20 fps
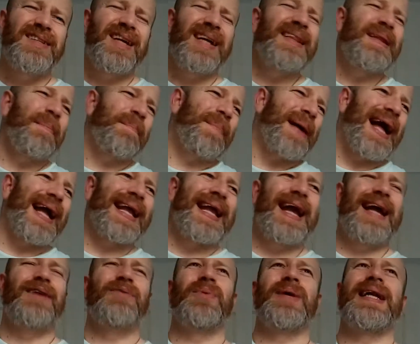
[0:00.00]
on the back
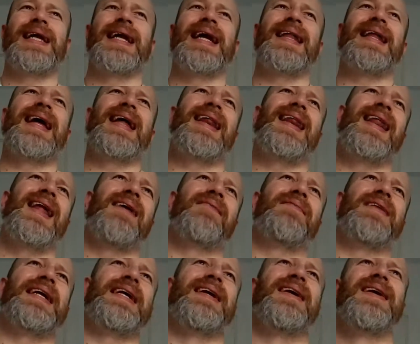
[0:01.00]
end when you get that
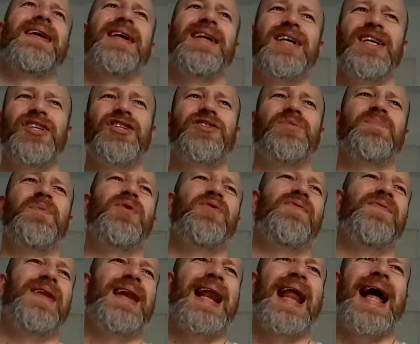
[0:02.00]
lovely
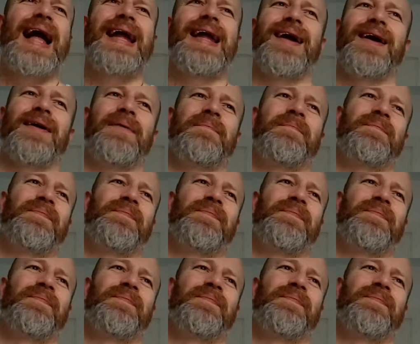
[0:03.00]
smooth layer